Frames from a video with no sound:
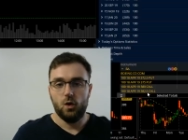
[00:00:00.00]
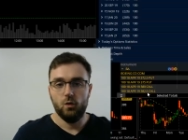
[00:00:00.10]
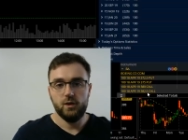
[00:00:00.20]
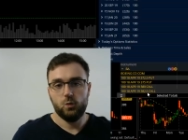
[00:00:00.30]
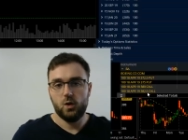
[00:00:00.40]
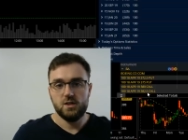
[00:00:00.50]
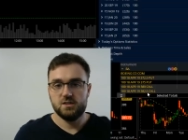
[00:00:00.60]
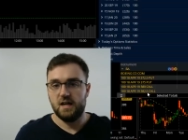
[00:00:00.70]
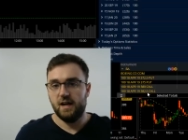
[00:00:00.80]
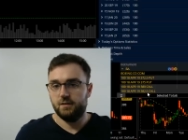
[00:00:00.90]
only one
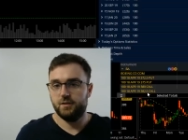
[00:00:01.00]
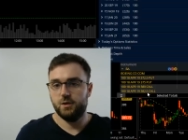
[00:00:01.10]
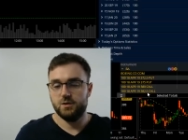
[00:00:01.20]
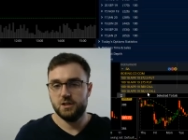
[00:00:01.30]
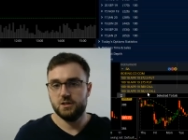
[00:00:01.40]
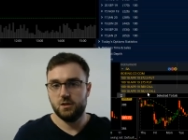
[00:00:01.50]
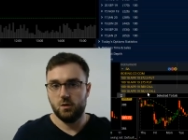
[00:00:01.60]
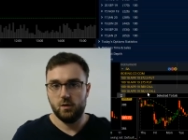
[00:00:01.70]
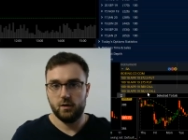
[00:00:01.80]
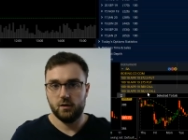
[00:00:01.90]
side of those is
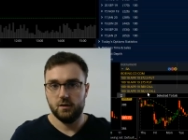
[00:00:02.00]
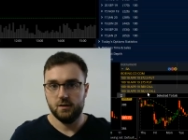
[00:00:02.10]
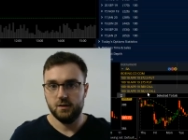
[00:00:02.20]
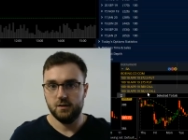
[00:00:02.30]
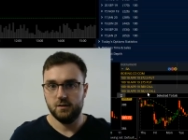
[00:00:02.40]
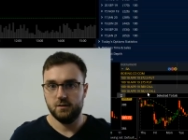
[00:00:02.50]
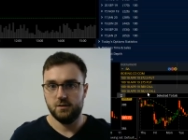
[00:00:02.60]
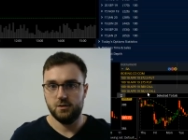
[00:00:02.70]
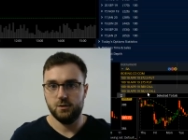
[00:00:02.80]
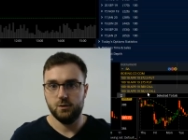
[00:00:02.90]
going
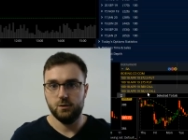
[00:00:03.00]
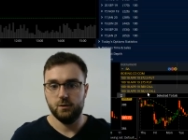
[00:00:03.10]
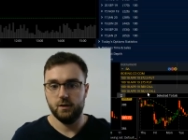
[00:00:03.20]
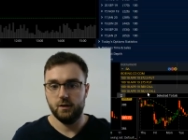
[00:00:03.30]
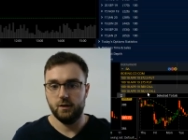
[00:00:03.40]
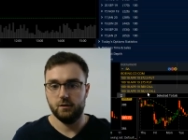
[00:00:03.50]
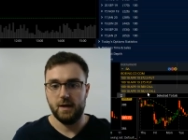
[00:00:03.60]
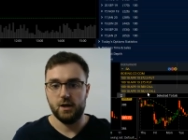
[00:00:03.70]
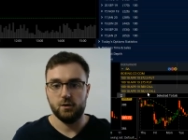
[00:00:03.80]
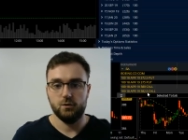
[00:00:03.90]
to either
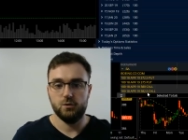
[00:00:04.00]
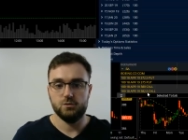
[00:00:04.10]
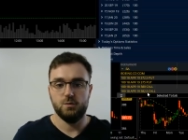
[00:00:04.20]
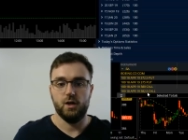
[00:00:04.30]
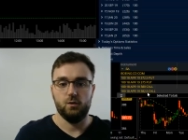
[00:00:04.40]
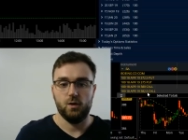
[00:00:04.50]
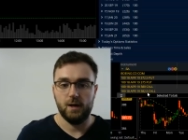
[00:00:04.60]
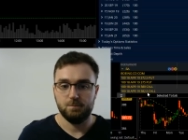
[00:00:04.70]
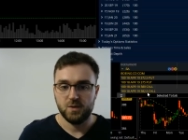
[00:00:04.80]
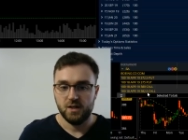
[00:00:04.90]
make or lose money,
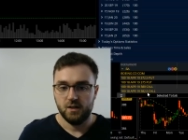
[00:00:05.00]
right?